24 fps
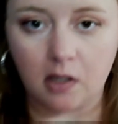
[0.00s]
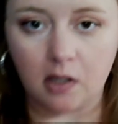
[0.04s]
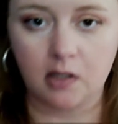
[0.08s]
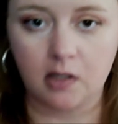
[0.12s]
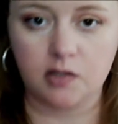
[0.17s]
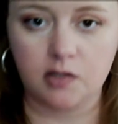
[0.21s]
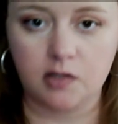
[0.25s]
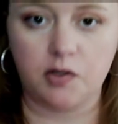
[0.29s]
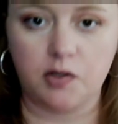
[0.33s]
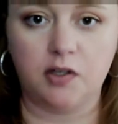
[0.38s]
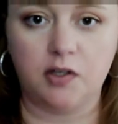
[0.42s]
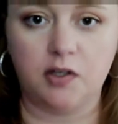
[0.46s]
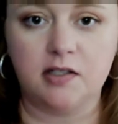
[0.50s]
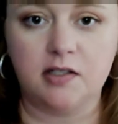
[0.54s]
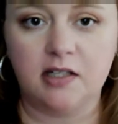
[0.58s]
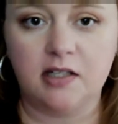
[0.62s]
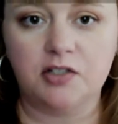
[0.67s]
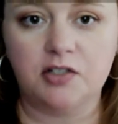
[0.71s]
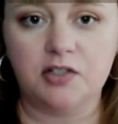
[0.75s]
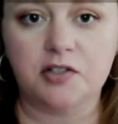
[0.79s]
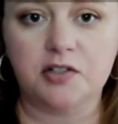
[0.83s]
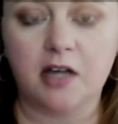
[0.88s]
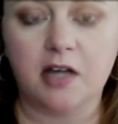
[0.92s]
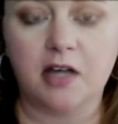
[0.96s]
So you can see
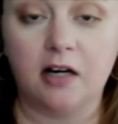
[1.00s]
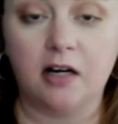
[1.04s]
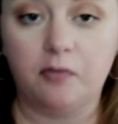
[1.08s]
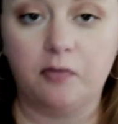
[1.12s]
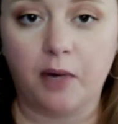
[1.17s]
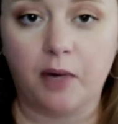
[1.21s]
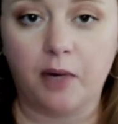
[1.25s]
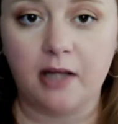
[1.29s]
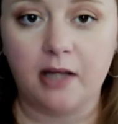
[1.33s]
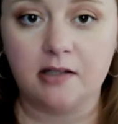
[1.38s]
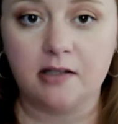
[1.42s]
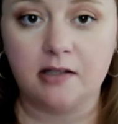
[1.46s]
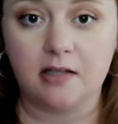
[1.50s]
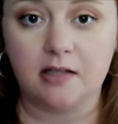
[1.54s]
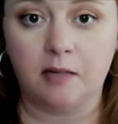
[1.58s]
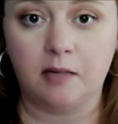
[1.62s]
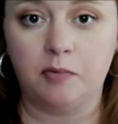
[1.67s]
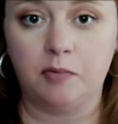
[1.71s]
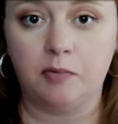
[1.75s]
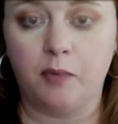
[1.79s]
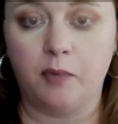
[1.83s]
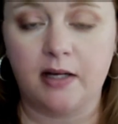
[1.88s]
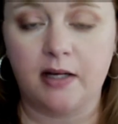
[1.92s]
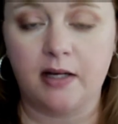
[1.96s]
it just kind of brightens
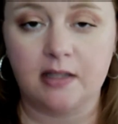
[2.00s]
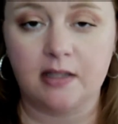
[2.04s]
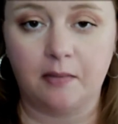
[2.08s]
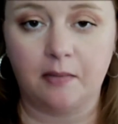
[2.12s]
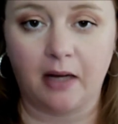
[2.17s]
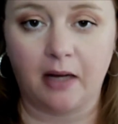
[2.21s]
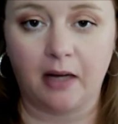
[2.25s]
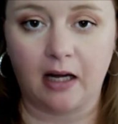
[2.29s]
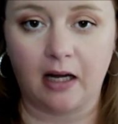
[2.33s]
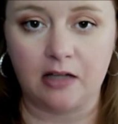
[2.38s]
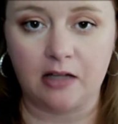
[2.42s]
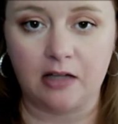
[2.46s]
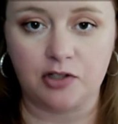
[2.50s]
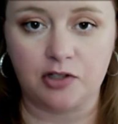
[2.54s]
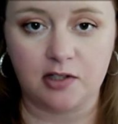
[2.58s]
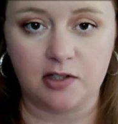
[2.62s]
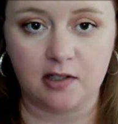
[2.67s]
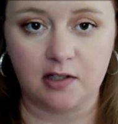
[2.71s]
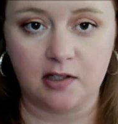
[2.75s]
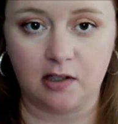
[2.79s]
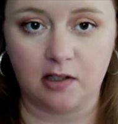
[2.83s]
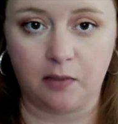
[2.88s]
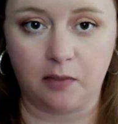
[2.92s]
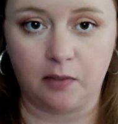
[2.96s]
up and wakes up my eyes
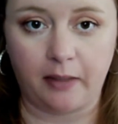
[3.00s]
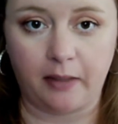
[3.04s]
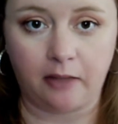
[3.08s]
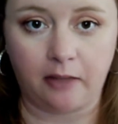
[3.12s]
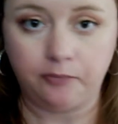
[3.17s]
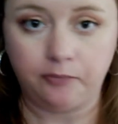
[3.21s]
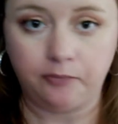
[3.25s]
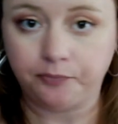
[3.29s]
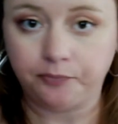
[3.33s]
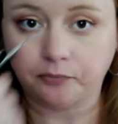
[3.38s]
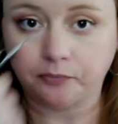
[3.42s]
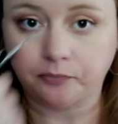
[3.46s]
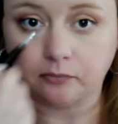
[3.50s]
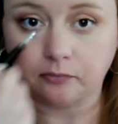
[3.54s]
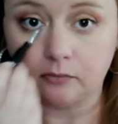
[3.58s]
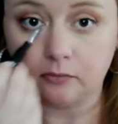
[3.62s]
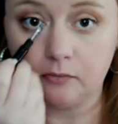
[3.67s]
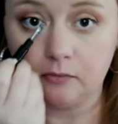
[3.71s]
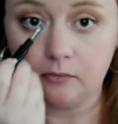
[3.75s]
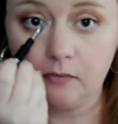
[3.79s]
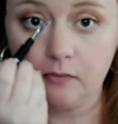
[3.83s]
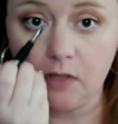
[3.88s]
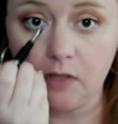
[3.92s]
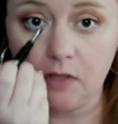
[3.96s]
just a little bit.
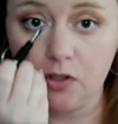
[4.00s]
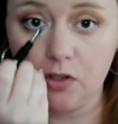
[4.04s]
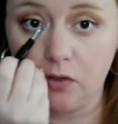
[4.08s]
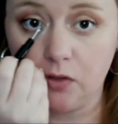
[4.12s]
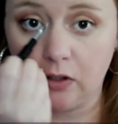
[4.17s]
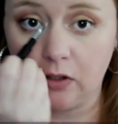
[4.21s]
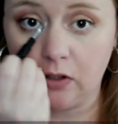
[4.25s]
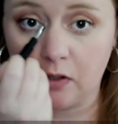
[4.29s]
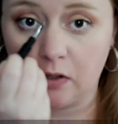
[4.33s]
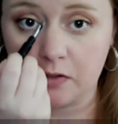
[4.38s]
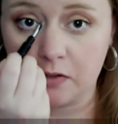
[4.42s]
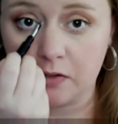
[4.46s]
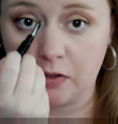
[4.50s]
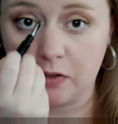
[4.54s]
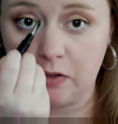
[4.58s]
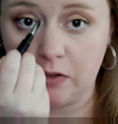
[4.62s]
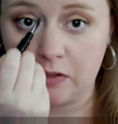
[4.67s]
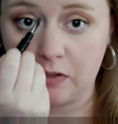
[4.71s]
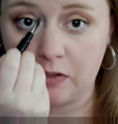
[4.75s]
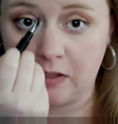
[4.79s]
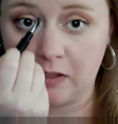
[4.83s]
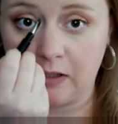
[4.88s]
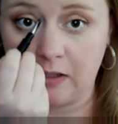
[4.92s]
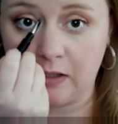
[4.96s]
You can also
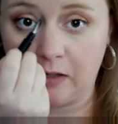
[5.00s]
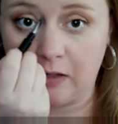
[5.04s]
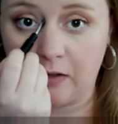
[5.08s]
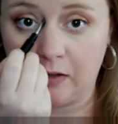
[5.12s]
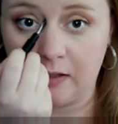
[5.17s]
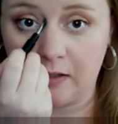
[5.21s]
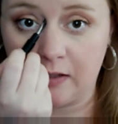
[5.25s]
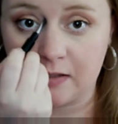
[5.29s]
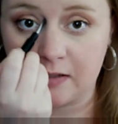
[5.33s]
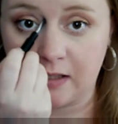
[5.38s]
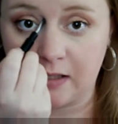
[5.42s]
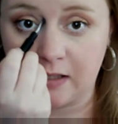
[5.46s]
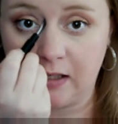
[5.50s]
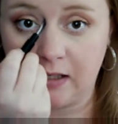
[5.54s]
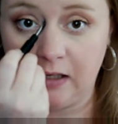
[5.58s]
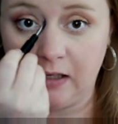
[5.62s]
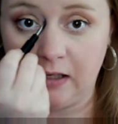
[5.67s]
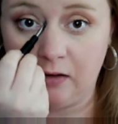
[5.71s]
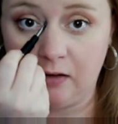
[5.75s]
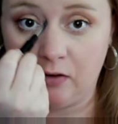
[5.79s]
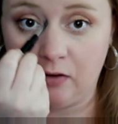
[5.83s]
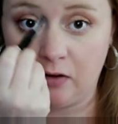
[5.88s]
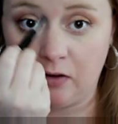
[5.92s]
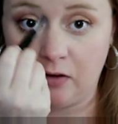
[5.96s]
use it in areas like
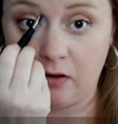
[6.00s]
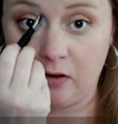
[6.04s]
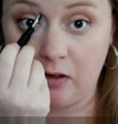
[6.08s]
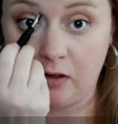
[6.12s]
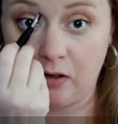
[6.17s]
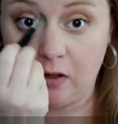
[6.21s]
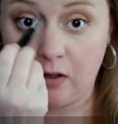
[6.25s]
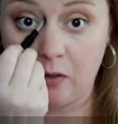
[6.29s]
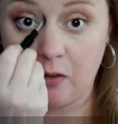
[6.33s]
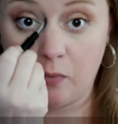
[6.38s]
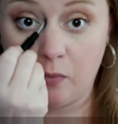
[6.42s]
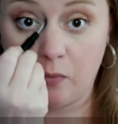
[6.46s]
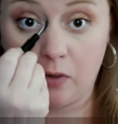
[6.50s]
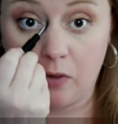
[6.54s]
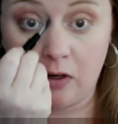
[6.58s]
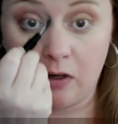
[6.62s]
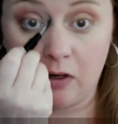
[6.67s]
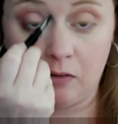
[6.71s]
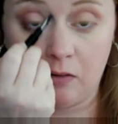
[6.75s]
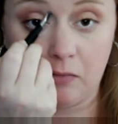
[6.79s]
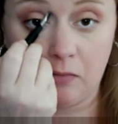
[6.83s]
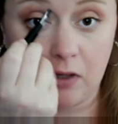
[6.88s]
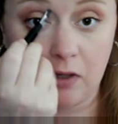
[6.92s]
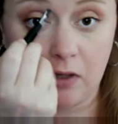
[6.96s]
here
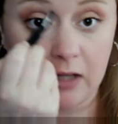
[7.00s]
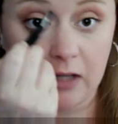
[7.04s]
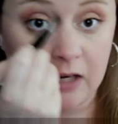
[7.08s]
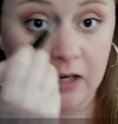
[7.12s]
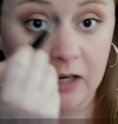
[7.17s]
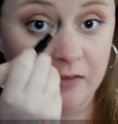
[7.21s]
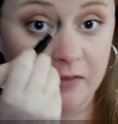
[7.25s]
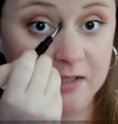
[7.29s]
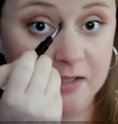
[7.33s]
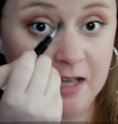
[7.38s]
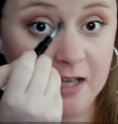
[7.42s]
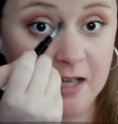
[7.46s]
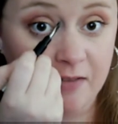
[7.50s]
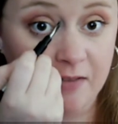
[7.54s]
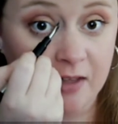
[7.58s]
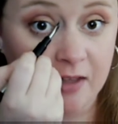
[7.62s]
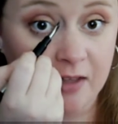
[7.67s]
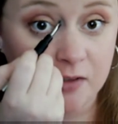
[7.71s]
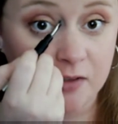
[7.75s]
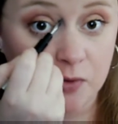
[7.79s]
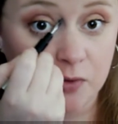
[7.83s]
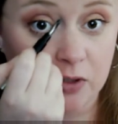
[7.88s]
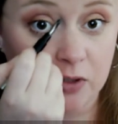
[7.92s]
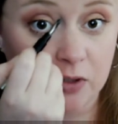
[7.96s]
where a lot of us have
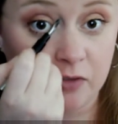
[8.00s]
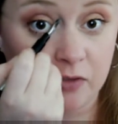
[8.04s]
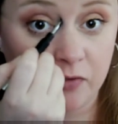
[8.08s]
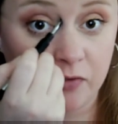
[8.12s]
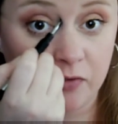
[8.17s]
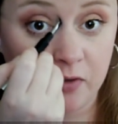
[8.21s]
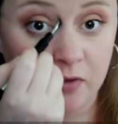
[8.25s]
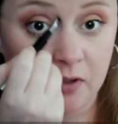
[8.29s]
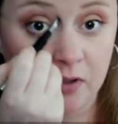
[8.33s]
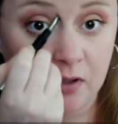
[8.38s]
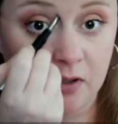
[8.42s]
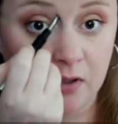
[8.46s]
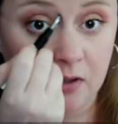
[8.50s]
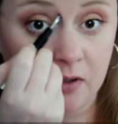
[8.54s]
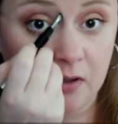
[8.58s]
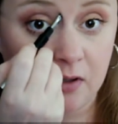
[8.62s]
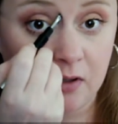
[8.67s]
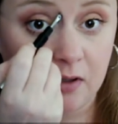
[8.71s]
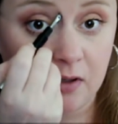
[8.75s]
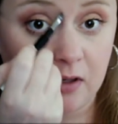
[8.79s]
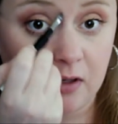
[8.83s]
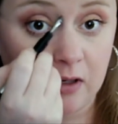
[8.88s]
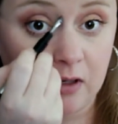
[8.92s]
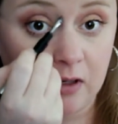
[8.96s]
that sort of
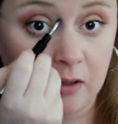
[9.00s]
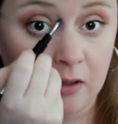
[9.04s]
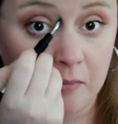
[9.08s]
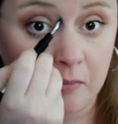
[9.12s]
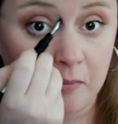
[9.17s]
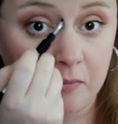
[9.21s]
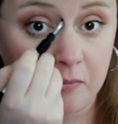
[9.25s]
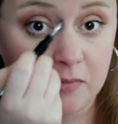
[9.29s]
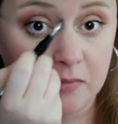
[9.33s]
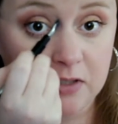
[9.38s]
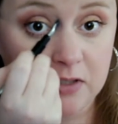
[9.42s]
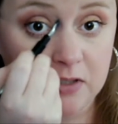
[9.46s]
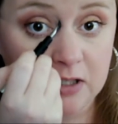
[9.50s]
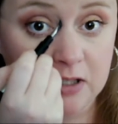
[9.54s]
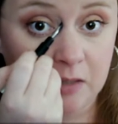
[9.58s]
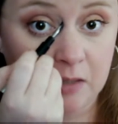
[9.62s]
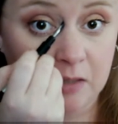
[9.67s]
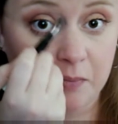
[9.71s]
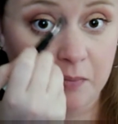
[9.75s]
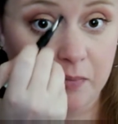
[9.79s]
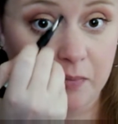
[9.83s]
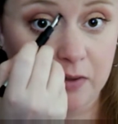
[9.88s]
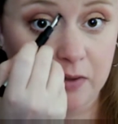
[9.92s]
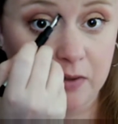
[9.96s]
um,
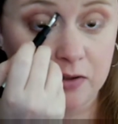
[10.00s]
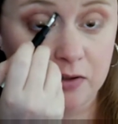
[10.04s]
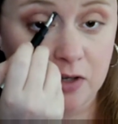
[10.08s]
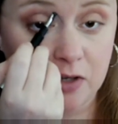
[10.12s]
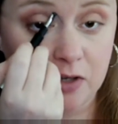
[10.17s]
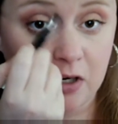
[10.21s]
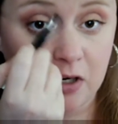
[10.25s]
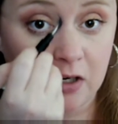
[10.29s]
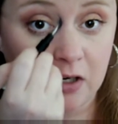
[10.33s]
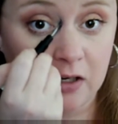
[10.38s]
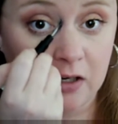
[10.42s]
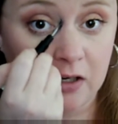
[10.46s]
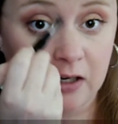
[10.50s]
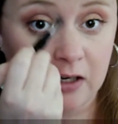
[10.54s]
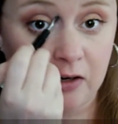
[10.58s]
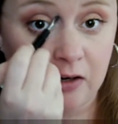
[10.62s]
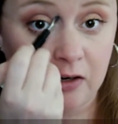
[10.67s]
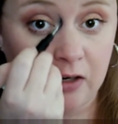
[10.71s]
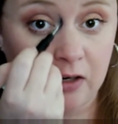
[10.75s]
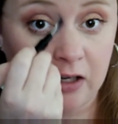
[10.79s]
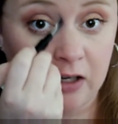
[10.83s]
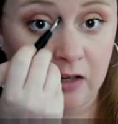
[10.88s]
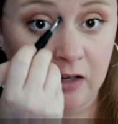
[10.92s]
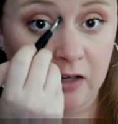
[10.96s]
dip and darkened
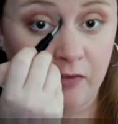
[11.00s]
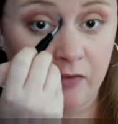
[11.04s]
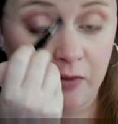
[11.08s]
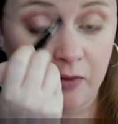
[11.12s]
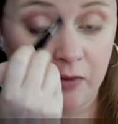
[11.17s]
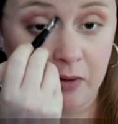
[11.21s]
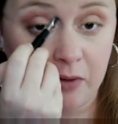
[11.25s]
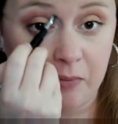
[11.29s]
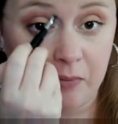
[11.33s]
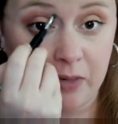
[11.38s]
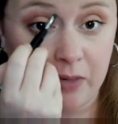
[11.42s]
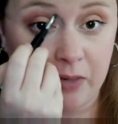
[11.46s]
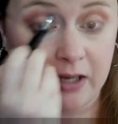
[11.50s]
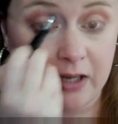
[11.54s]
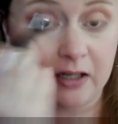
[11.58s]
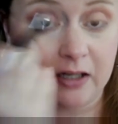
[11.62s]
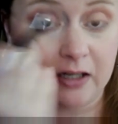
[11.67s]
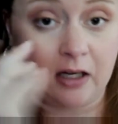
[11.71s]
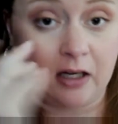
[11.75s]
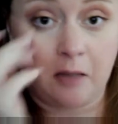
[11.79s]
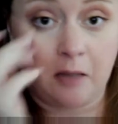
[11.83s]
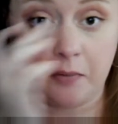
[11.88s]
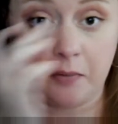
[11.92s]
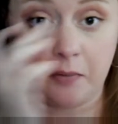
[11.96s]
area if you want to
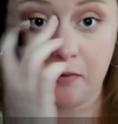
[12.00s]
brighten up.